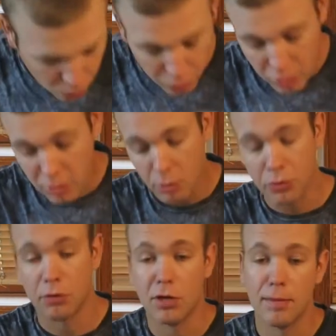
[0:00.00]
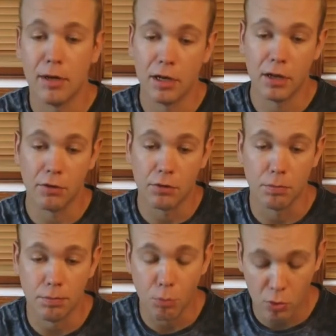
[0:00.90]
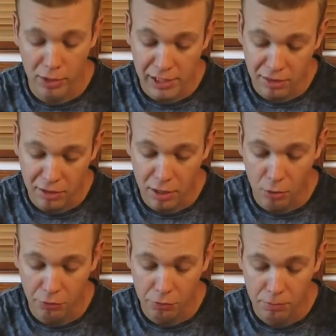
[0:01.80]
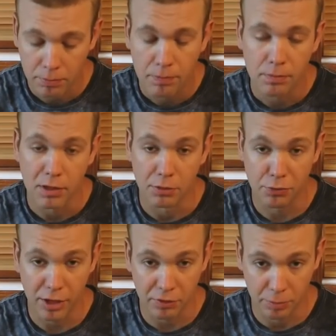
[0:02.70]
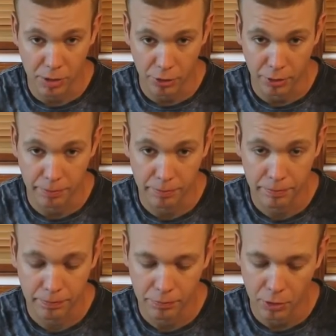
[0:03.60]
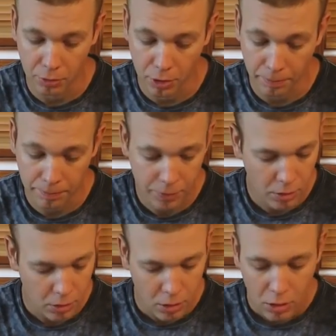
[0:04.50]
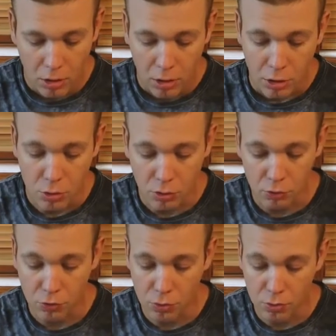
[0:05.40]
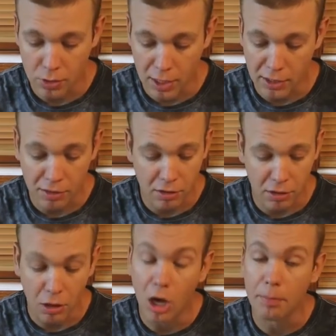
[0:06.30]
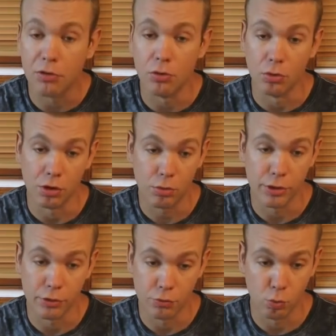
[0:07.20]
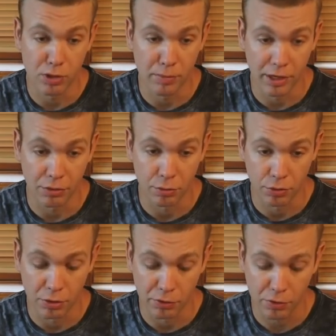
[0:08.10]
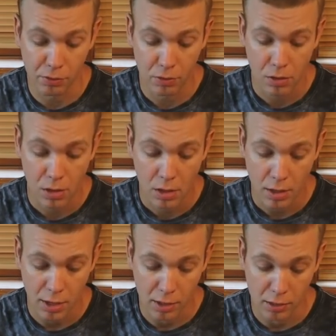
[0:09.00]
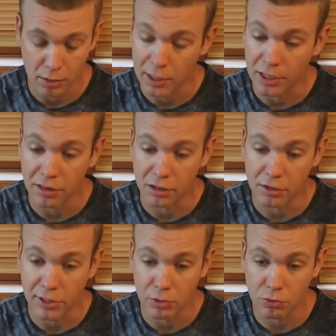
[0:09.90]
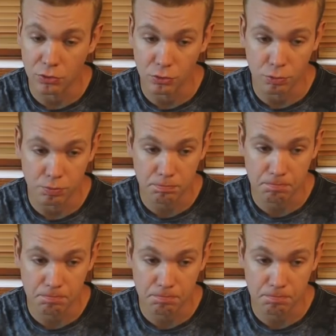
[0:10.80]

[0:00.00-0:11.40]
What you get with the Sandman S, more than anything else, is flexibility, okay? You can shoot anything up to 300 Win Mag through this, and anything down to